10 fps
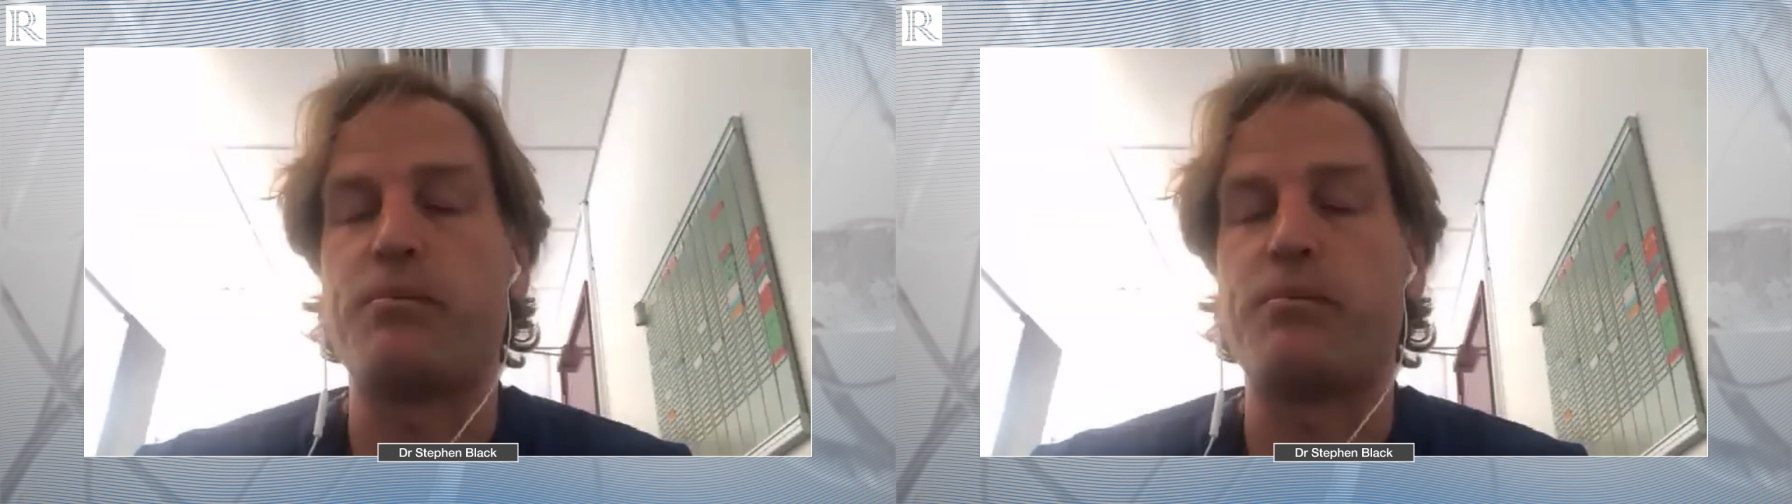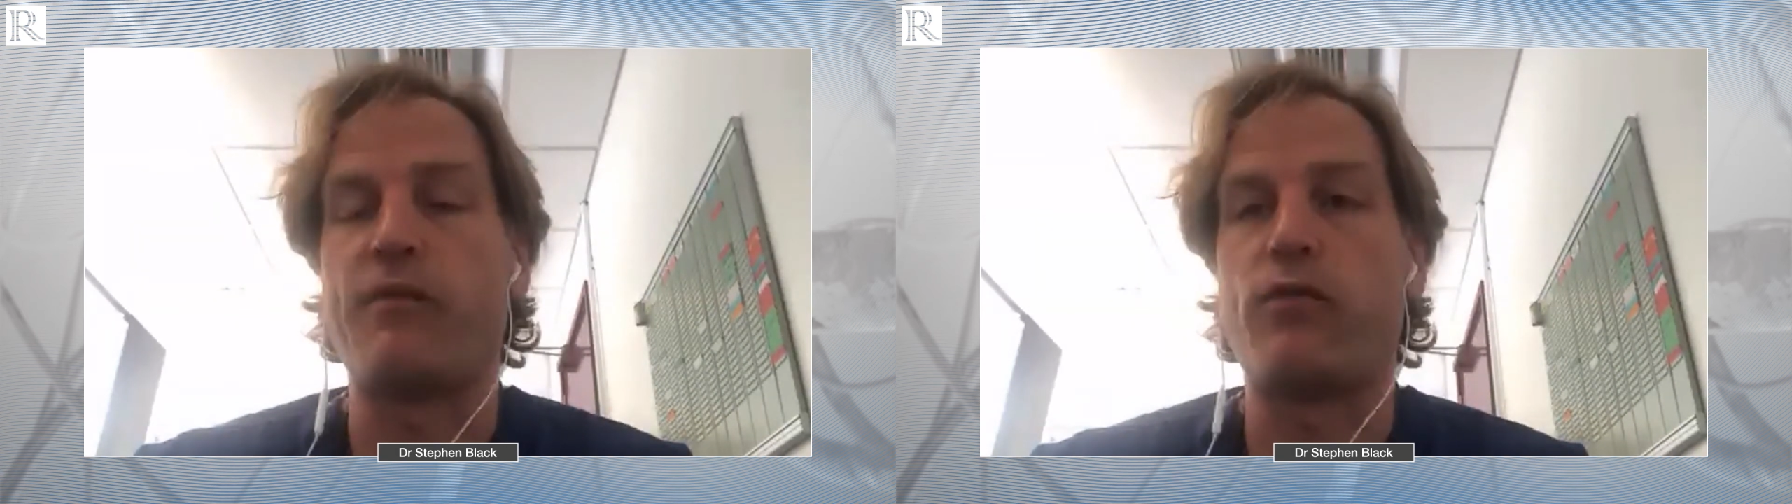
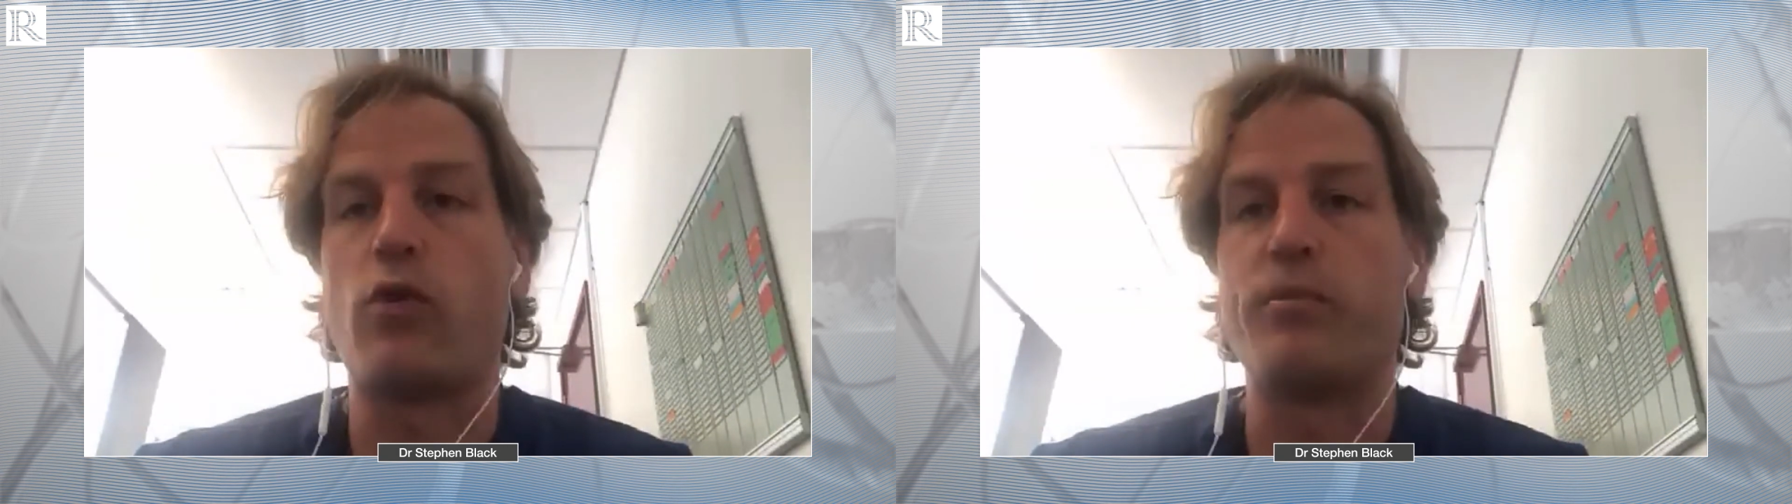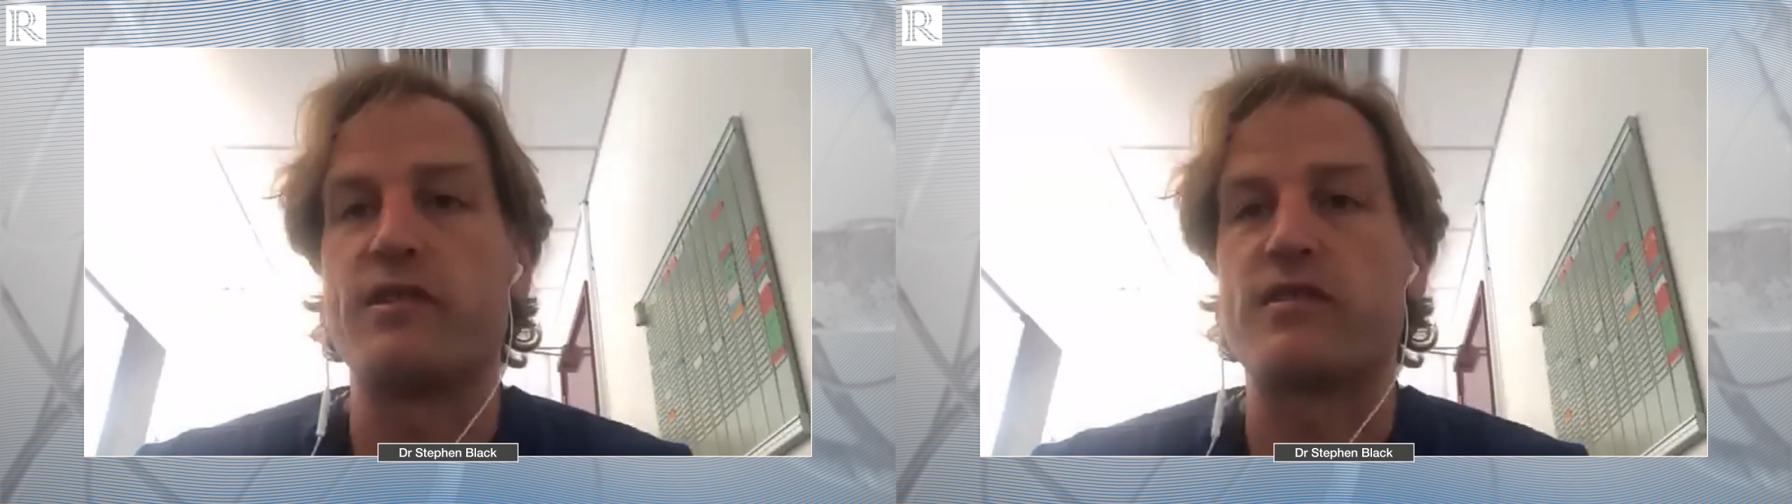over
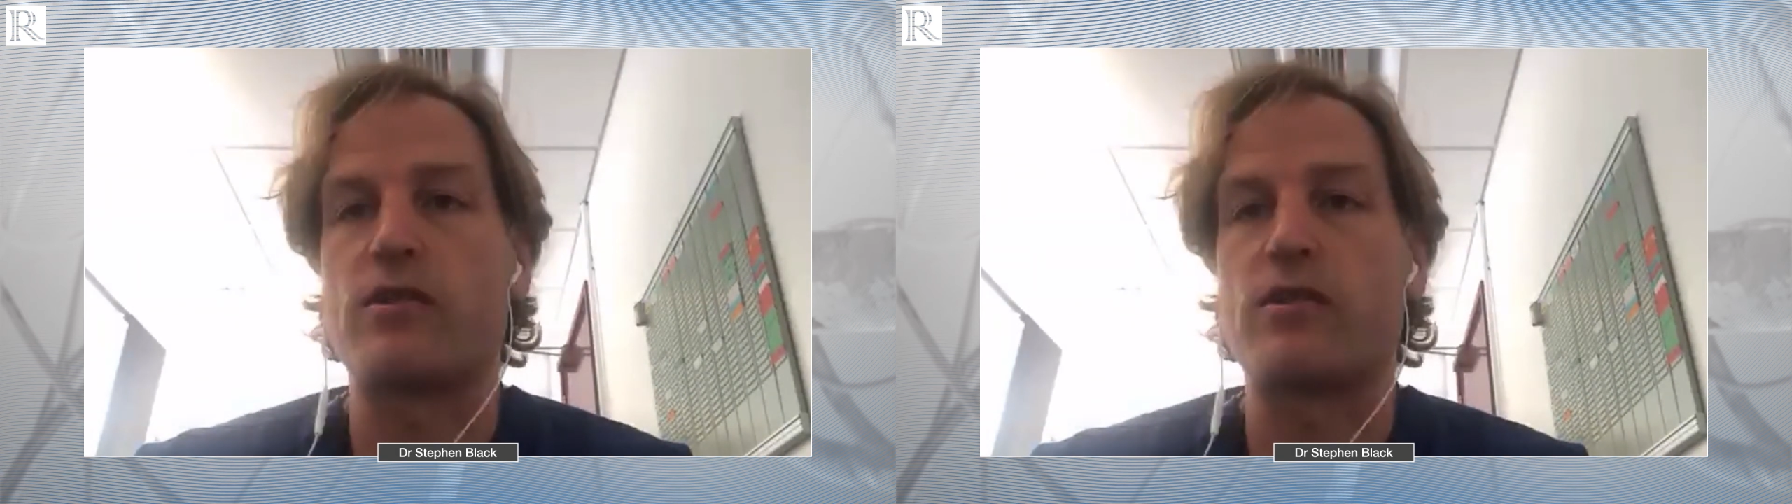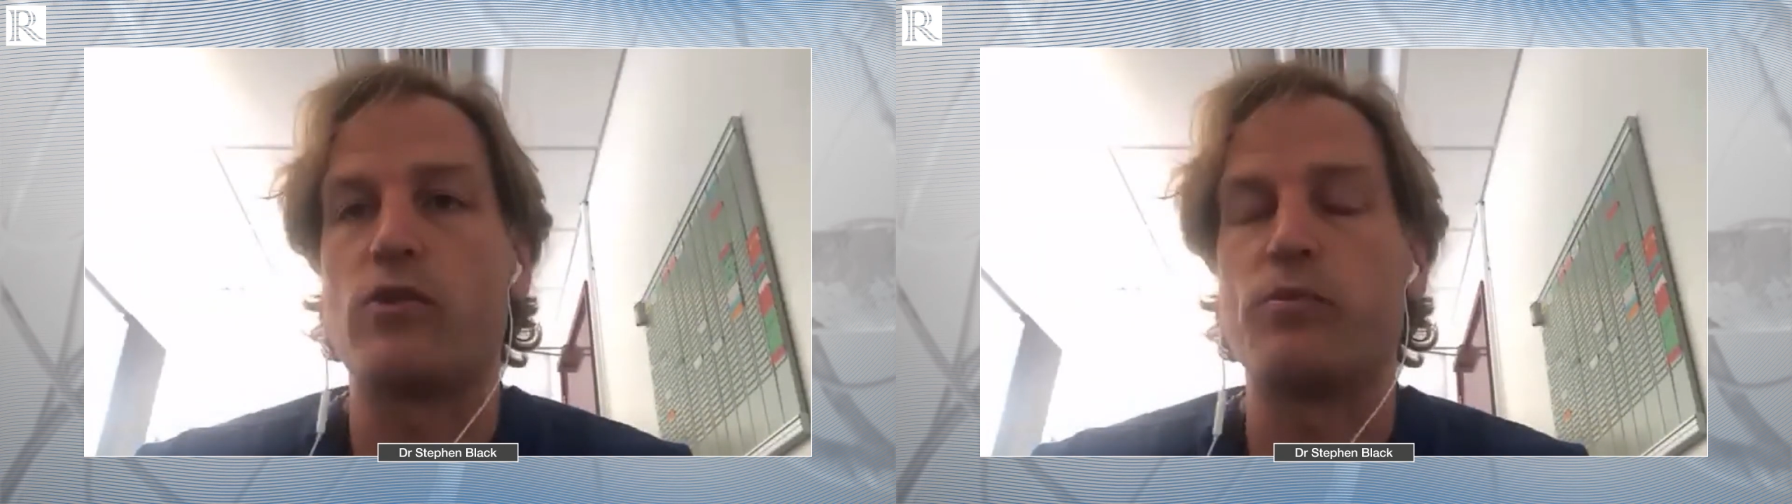the
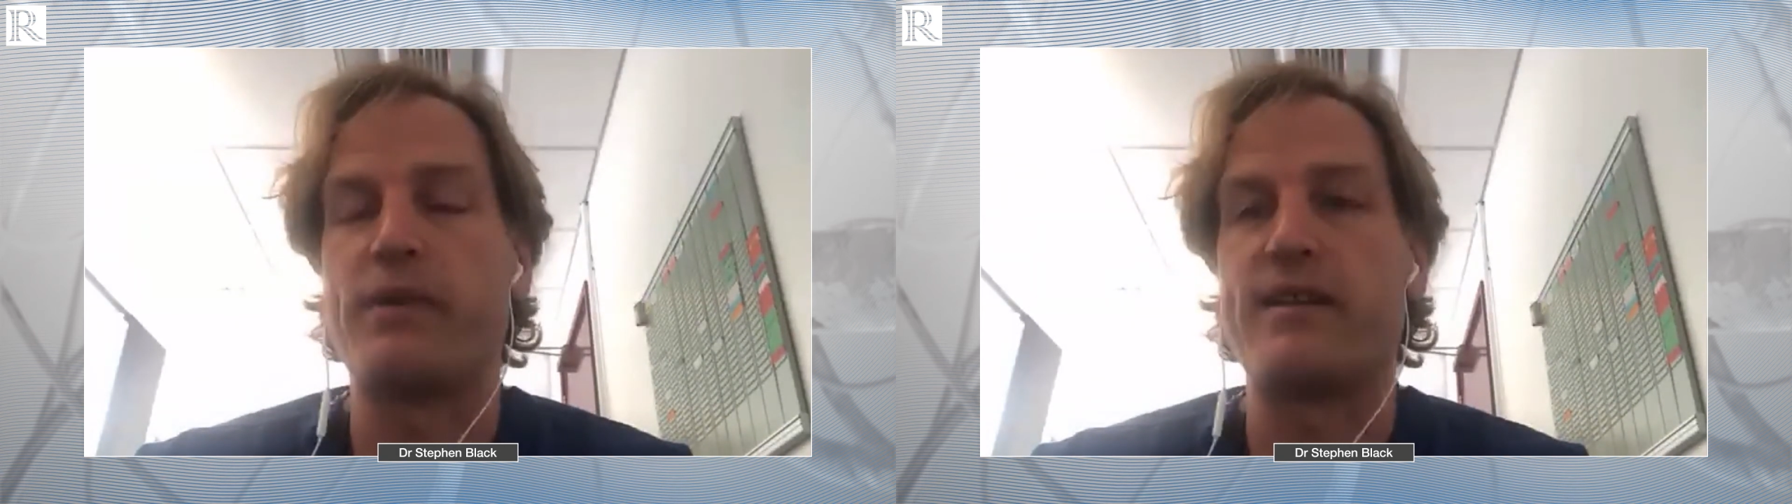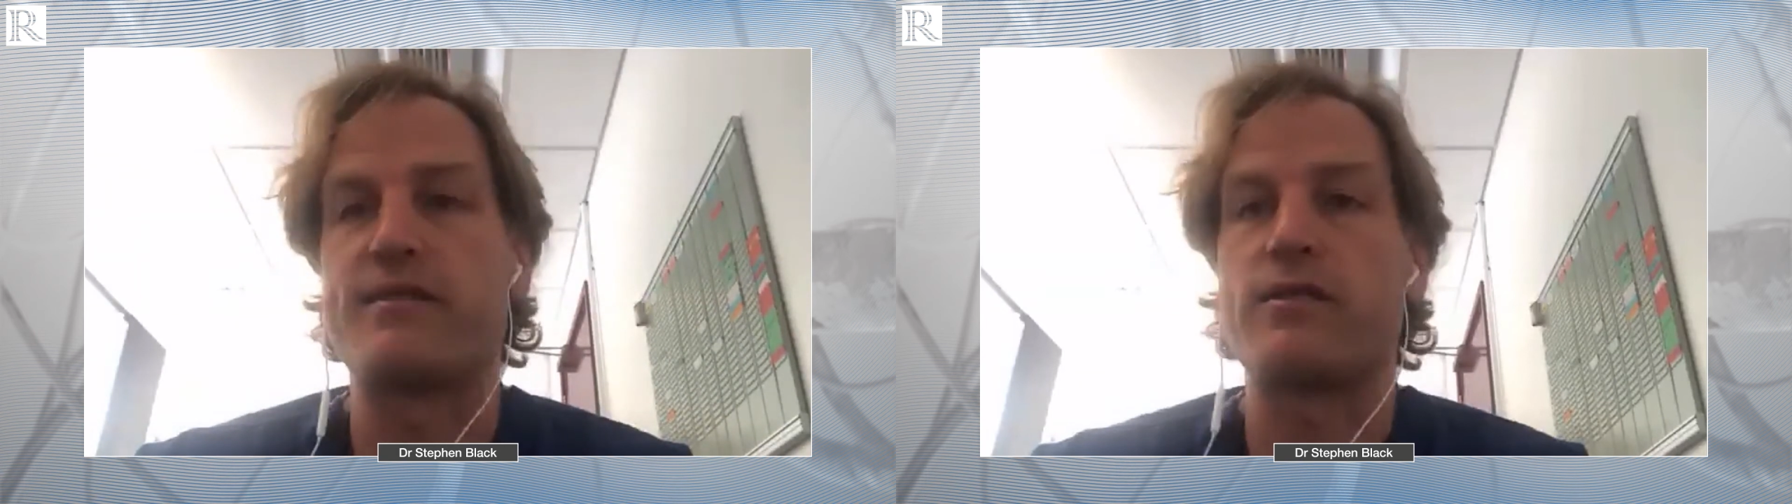performance
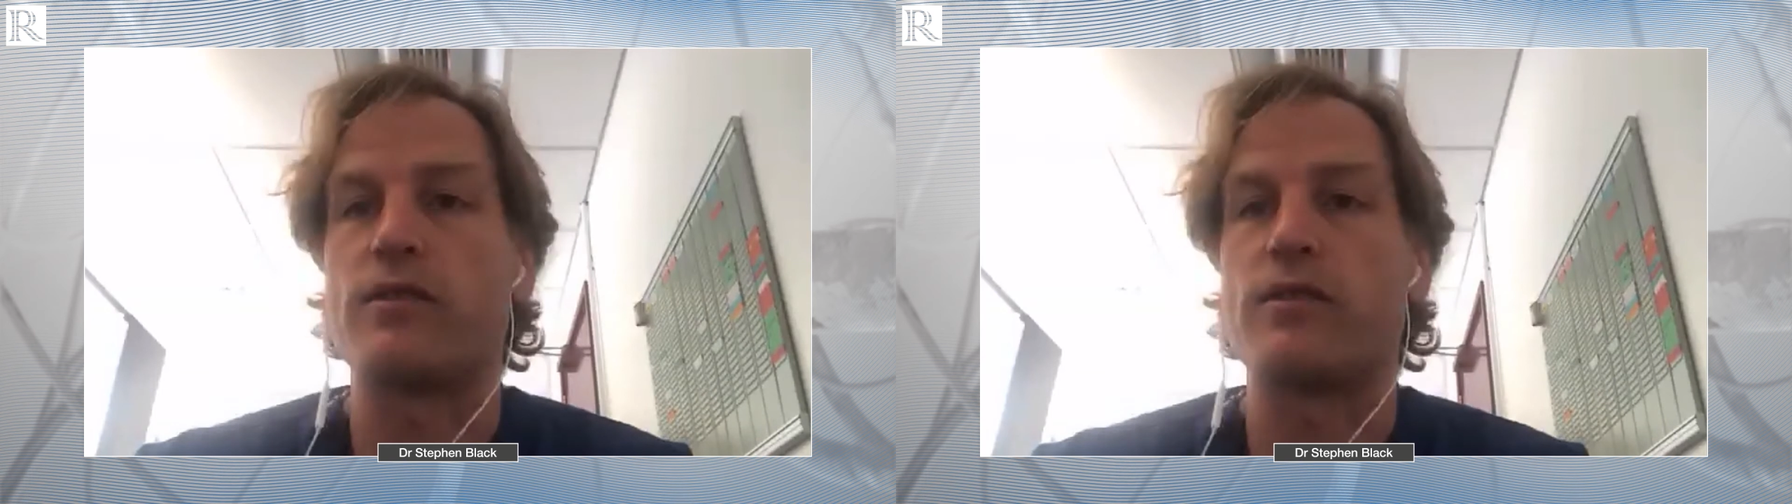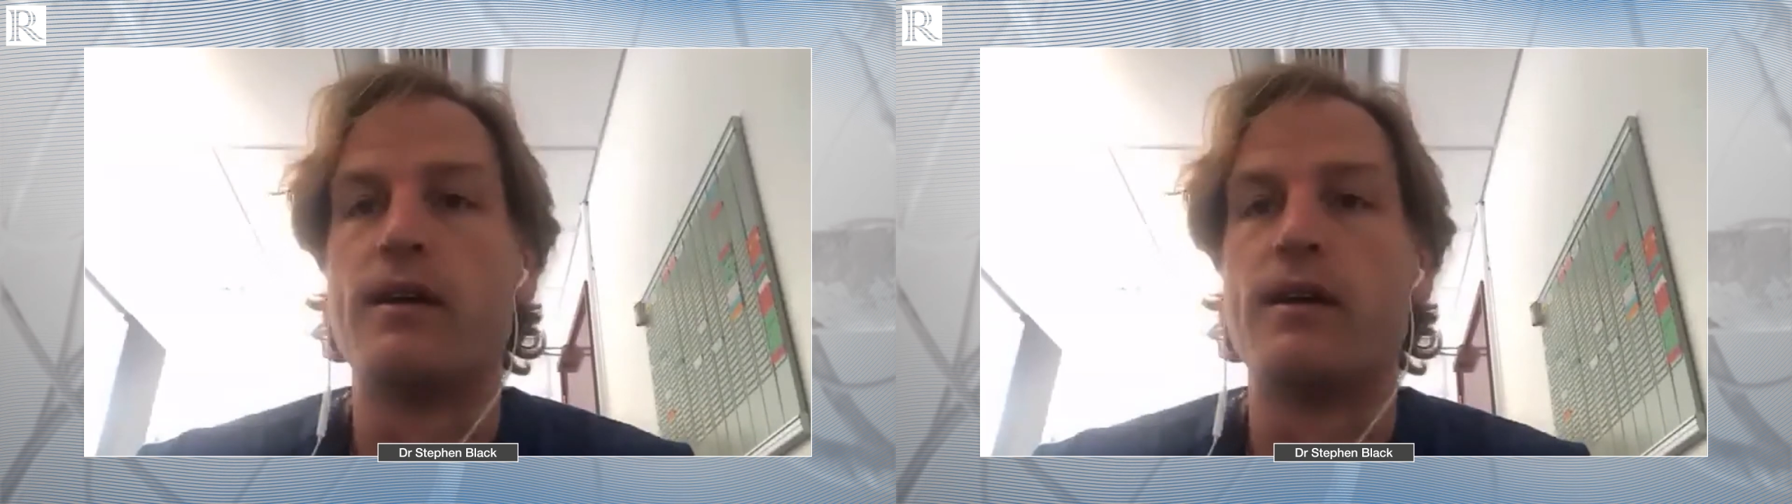goal
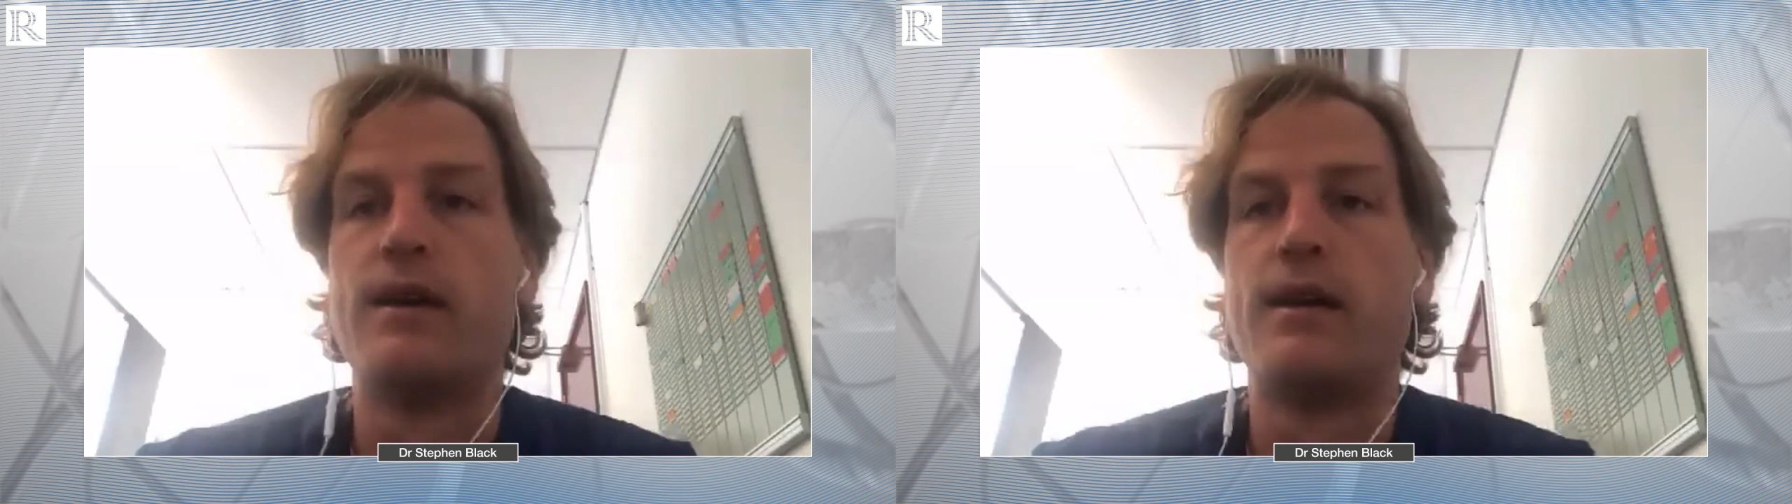based on